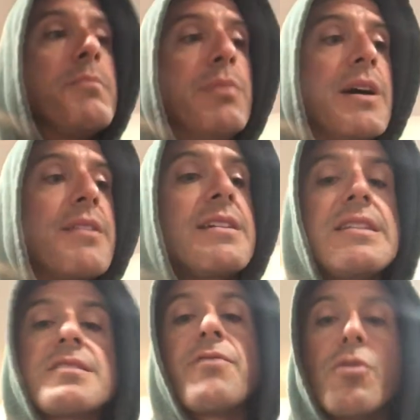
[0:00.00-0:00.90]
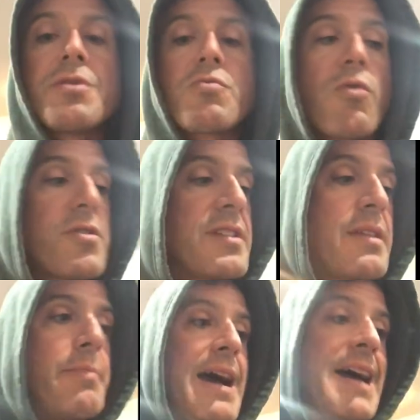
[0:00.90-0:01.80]
but these have always worked in
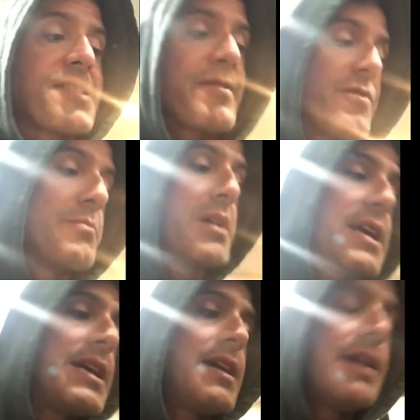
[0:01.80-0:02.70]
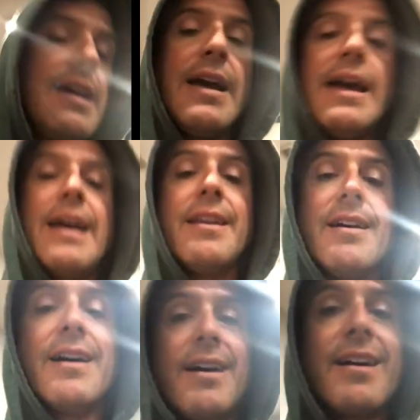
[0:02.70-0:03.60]
the past for me, and
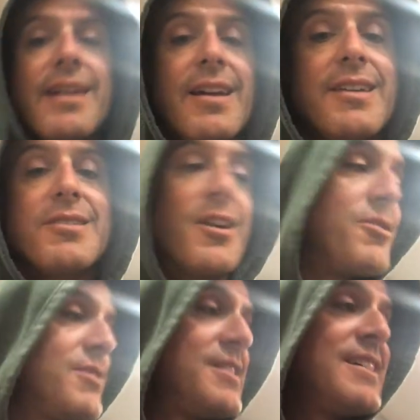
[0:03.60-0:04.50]
you know,